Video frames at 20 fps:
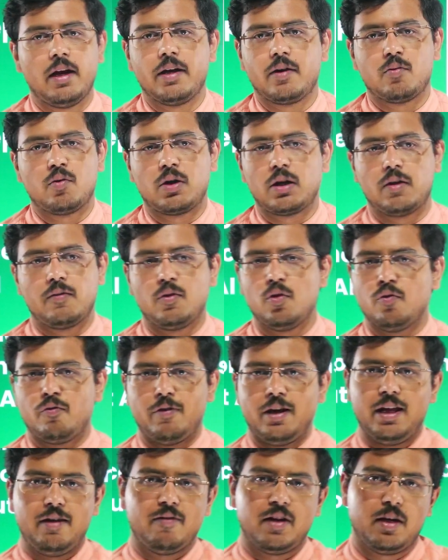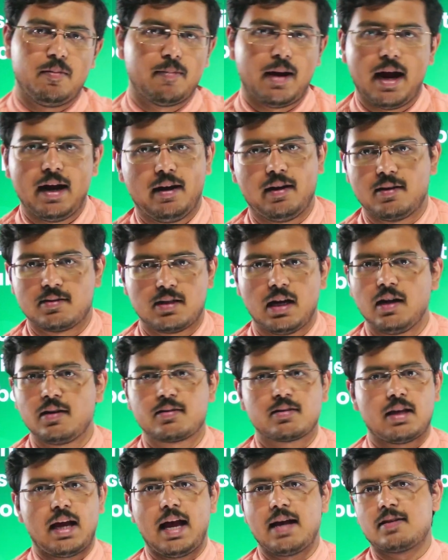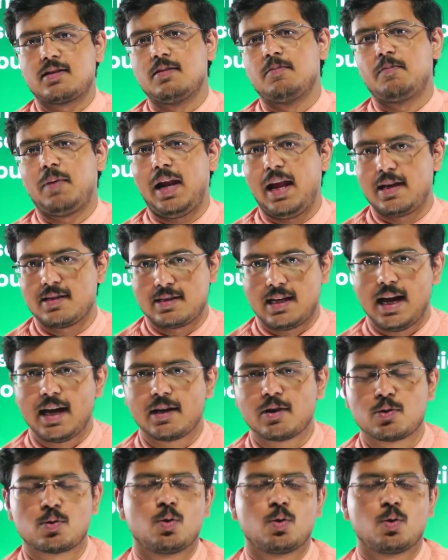It would give you very, very bad results, as simple as that.